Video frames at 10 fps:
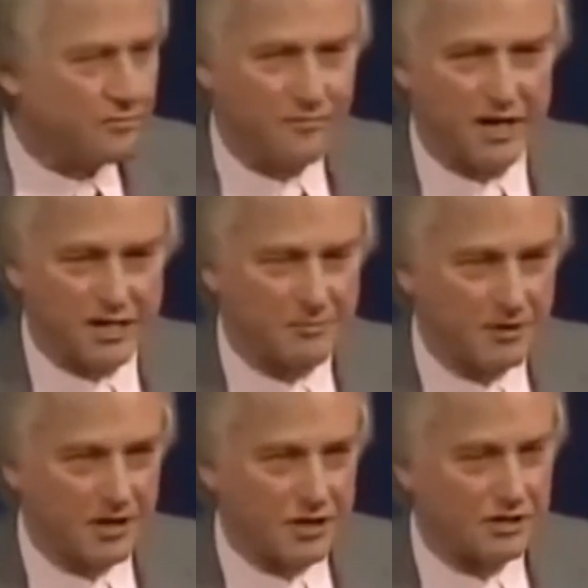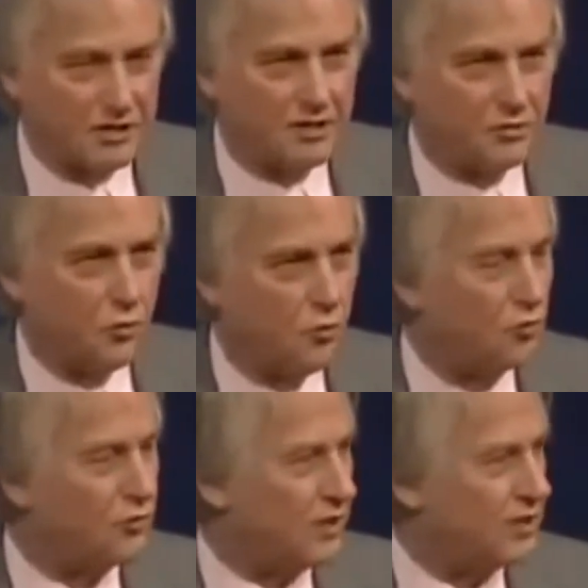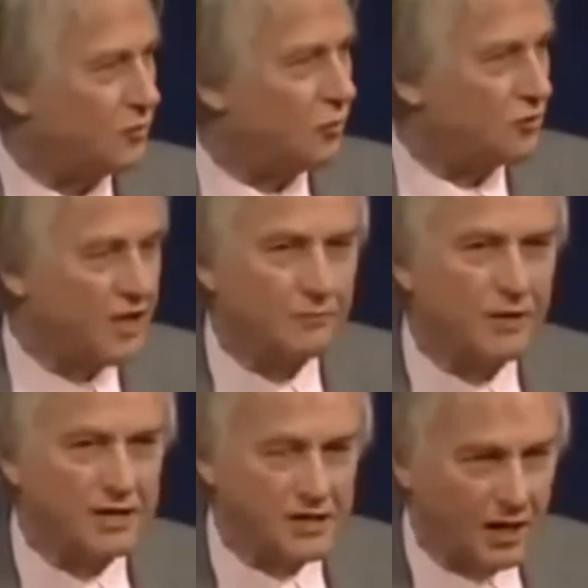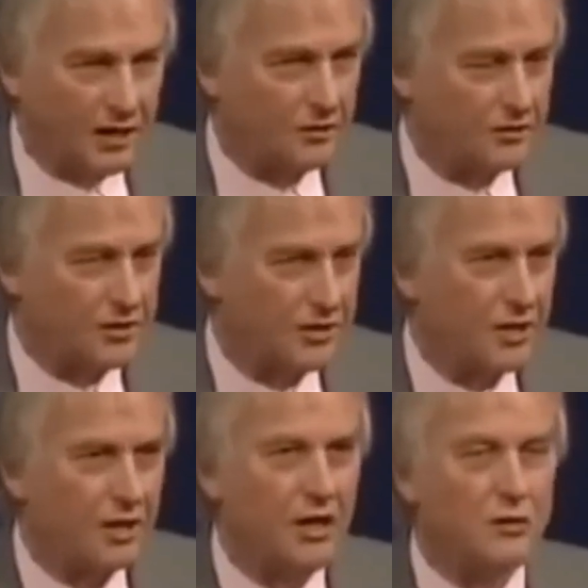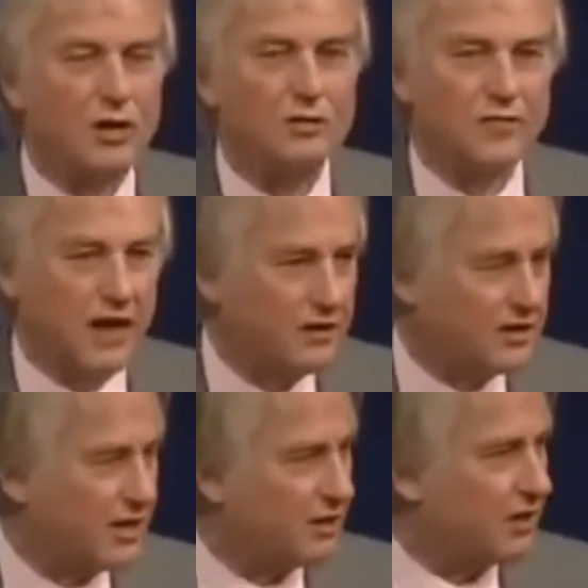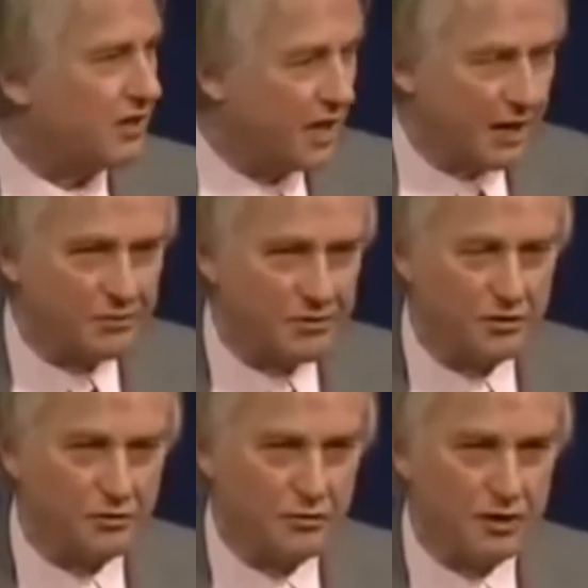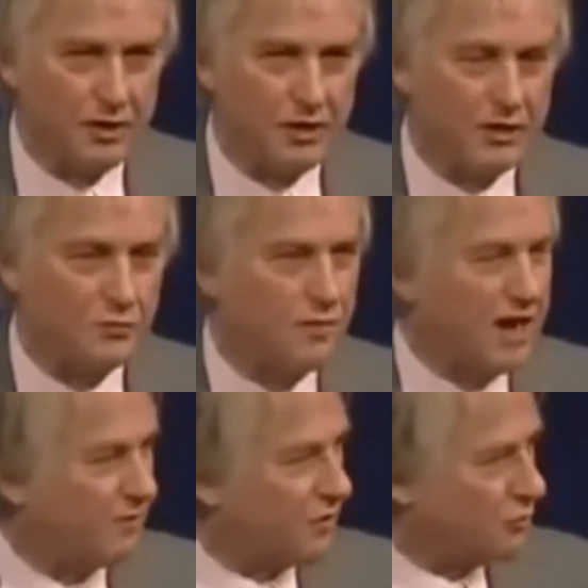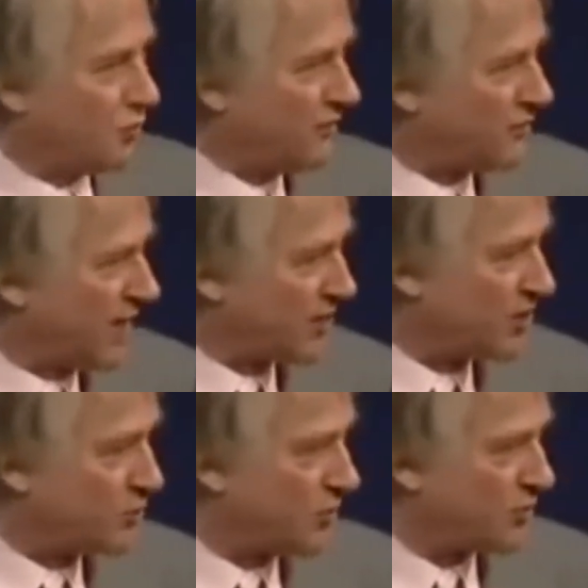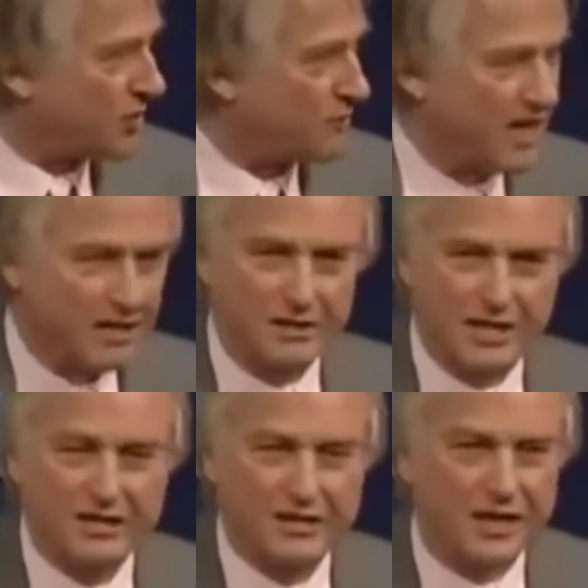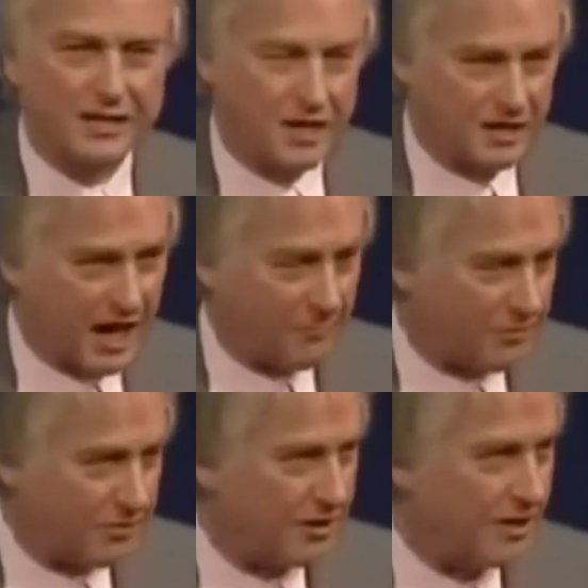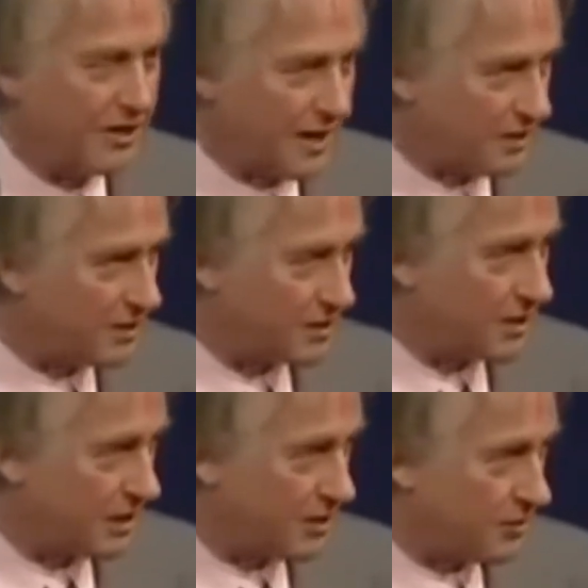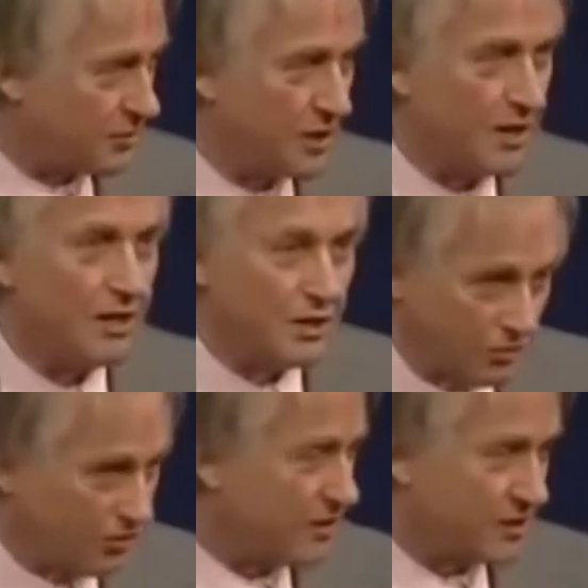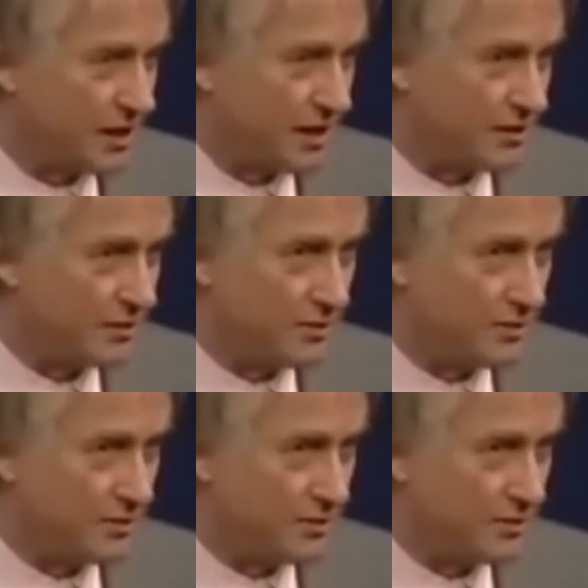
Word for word: of explanation. It's all, it's all done by skyhooks. And when a fairy tale allows you to wave, wave a magic wand and make things like that happen, that's a skyhook. God's a skyhook.